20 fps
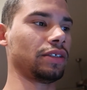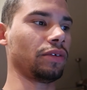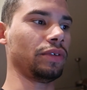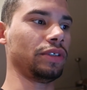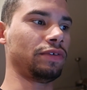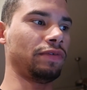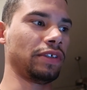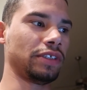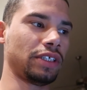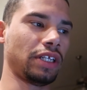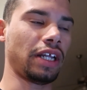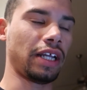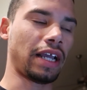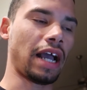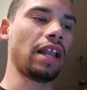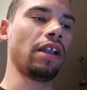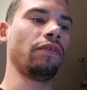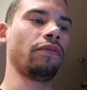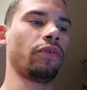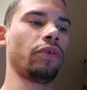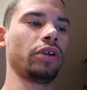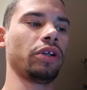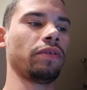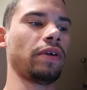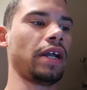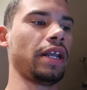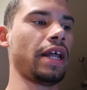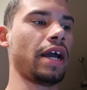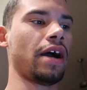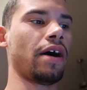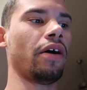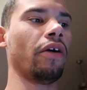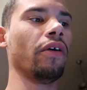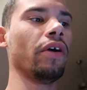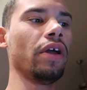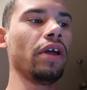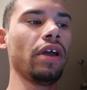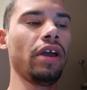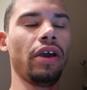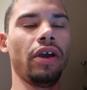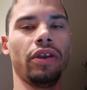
So he's visiting California right now